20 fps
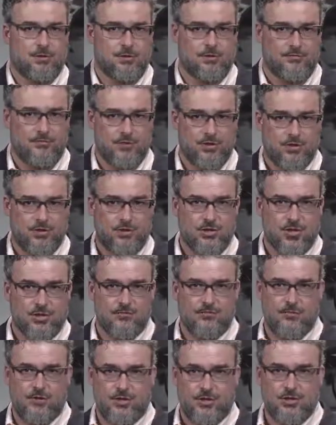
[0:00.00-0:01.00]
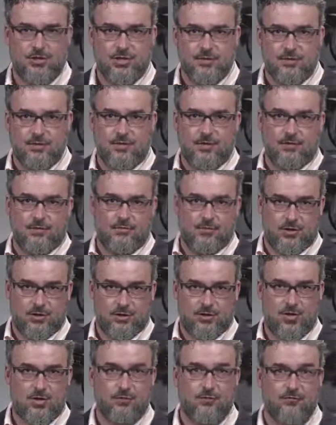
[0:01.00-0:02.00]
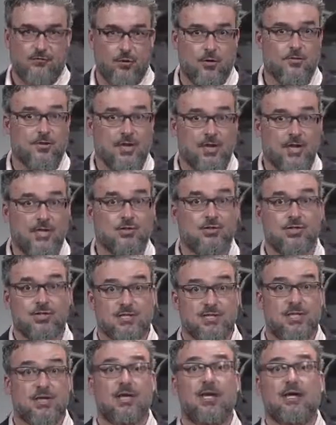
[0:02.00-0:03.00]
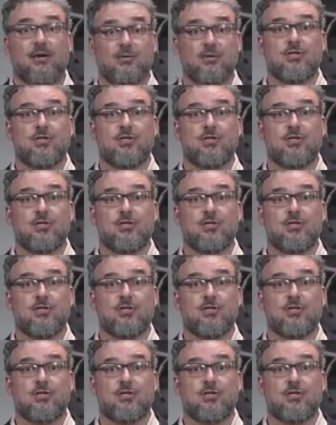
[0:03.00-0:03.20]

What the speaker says: for the general formulations cling,